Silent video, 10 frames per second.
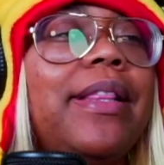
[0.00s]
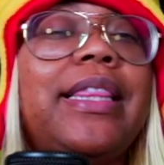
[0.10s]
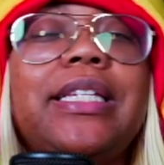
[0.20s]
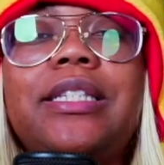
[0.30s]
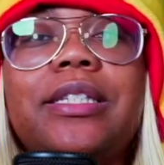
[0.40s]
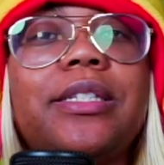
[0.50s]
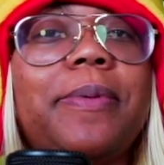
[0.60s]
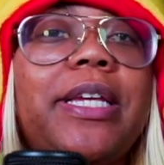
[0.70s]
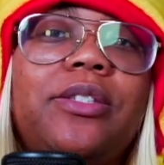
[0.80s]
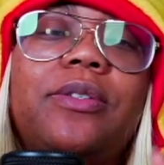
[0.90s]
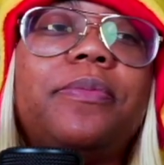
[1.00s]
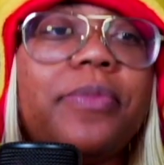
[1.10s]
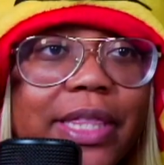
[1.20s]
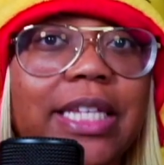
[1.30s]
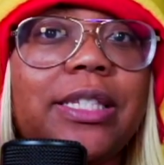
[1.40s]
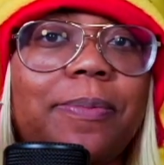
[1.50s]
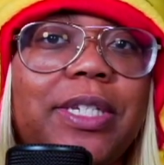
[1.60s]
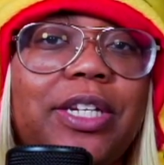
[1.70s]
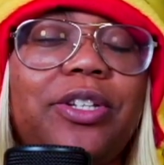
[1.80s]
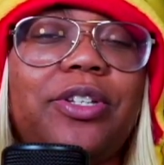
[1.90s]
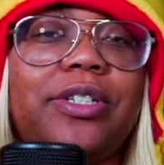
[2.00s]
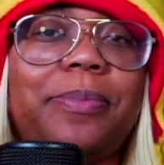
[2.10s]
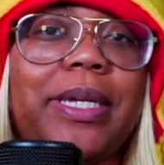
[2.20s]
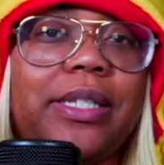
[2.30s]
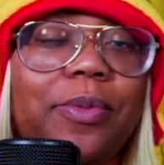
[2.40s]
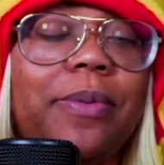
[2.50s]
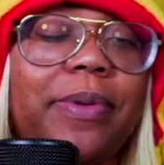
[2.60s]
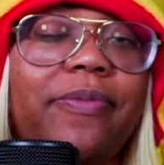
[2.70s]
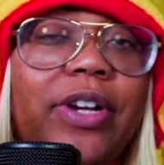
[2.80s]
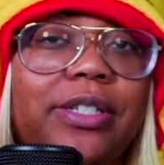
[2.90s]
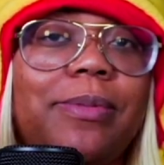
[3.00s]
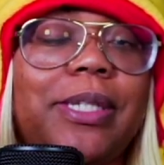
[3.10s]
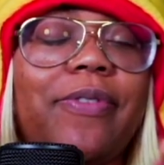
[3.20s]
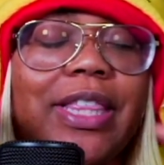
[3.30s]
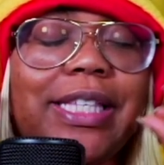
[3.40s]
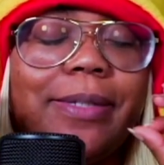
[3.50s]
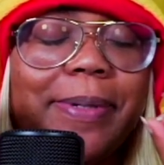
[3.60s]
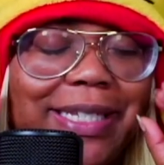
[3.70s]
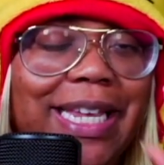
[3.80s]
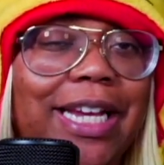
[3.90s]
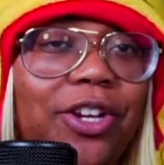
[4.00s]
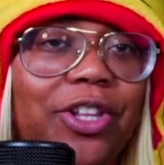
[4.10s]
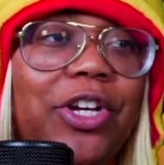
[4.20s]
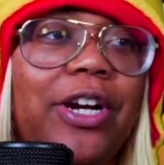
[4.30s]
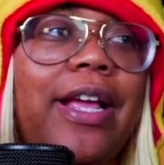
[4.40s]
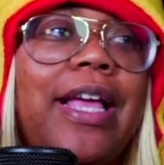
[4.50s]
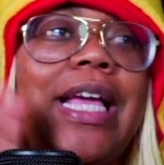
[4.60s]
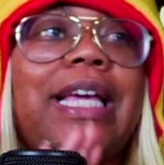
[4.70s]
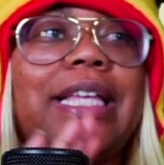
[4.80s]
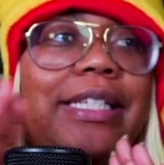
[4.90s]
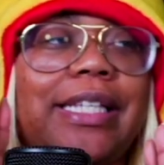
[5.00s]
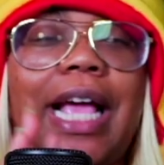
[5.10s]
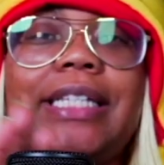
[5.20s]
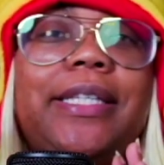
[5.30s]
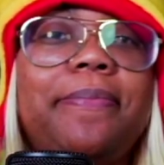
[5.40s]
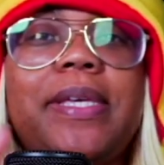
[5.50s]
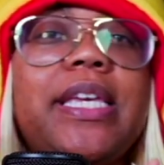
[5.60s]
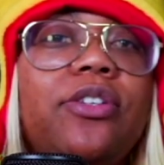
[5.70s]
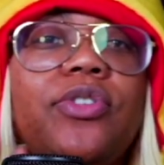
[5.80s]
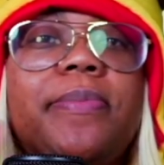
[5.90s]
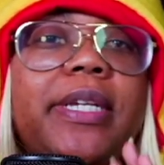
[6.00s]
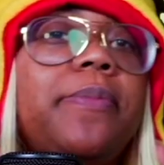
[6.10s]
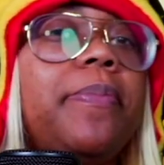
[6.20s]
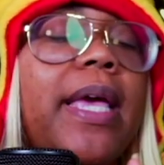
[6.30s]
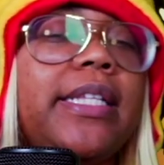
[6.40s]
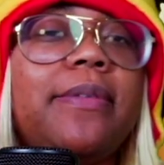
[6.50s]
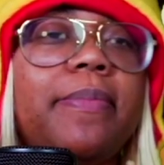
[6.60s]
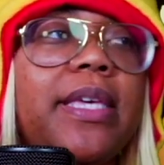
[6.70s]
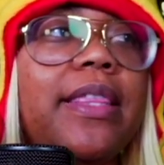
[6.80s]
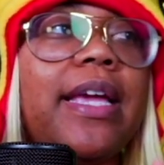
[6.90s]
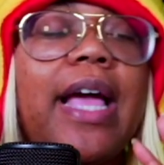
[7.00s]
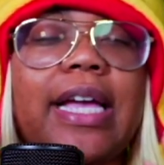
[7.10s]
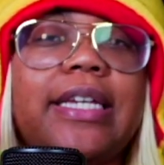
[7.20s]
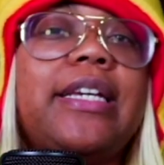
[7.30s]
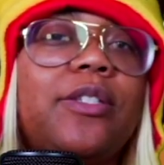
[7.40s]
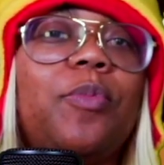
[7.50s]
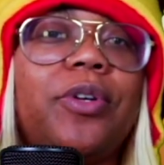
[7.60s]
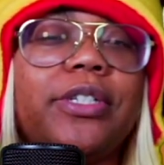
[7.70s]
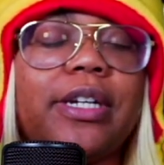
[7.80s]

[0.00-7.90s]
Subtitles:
This is a space, this particular space, I want to be very specific, this particular SMP dream SMP thing I can get spoiled